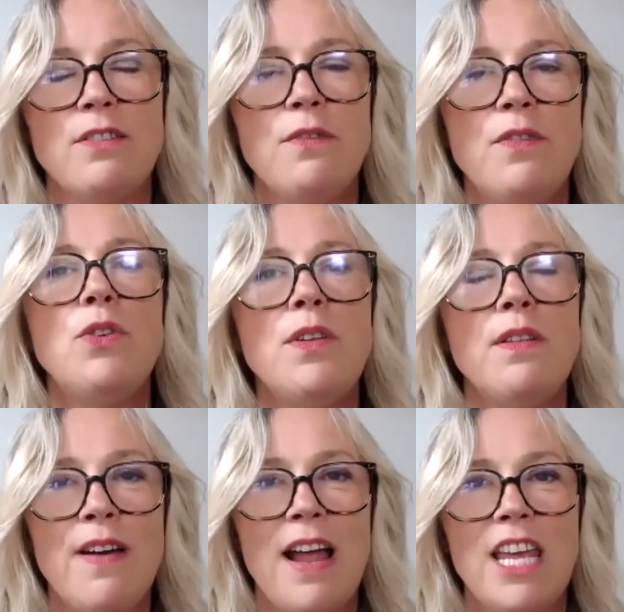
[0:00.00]
So if you were doing the
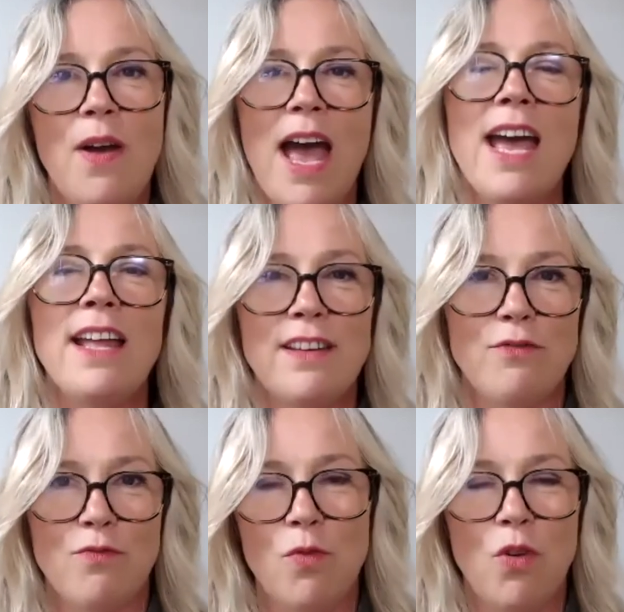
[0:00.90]
value added
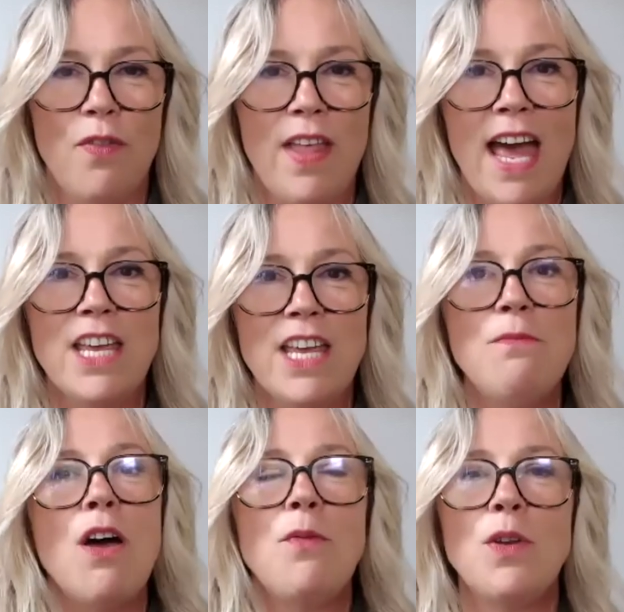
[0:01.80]
rule on that, you
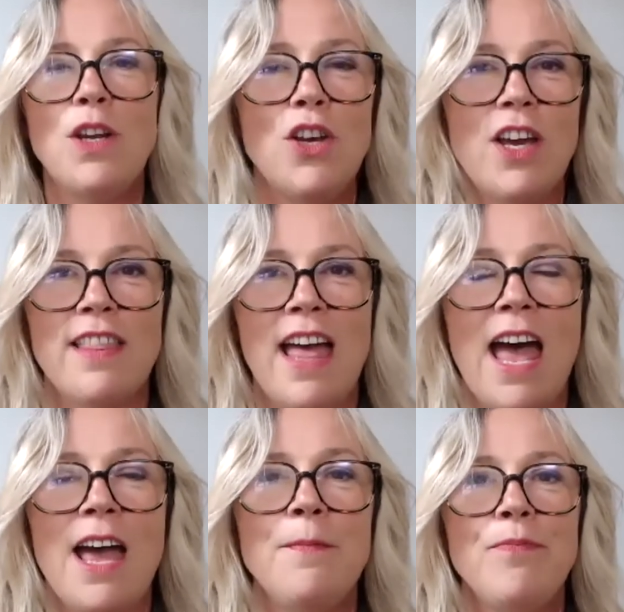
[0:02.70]
might want to look at
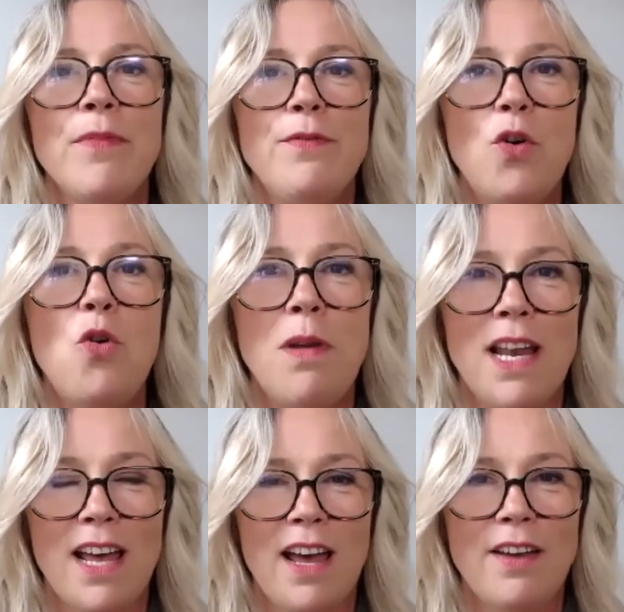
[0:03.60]
that
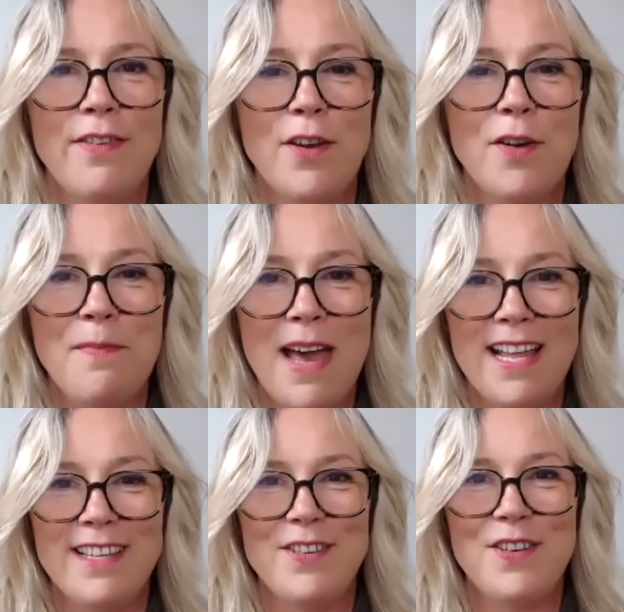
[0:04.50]
formula, if you can bear
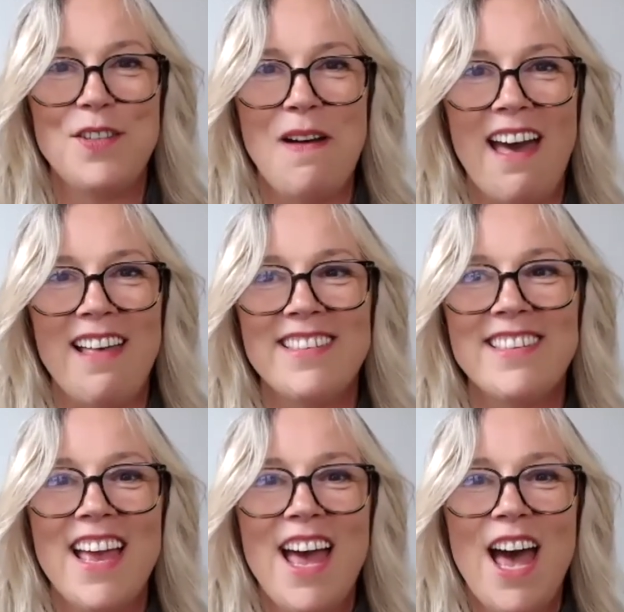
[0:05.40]
to do the maths,
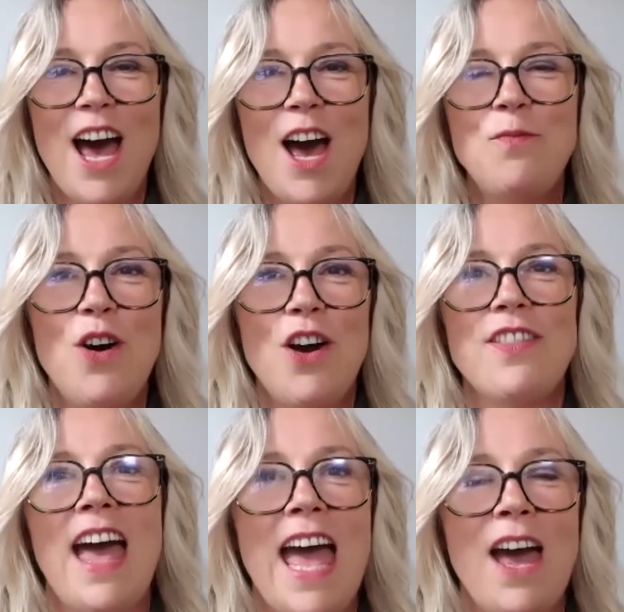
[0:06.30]
and work
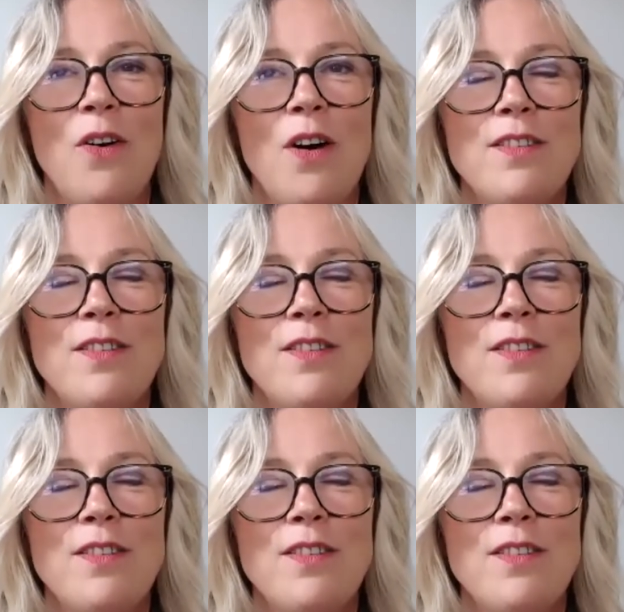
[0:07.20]
that out.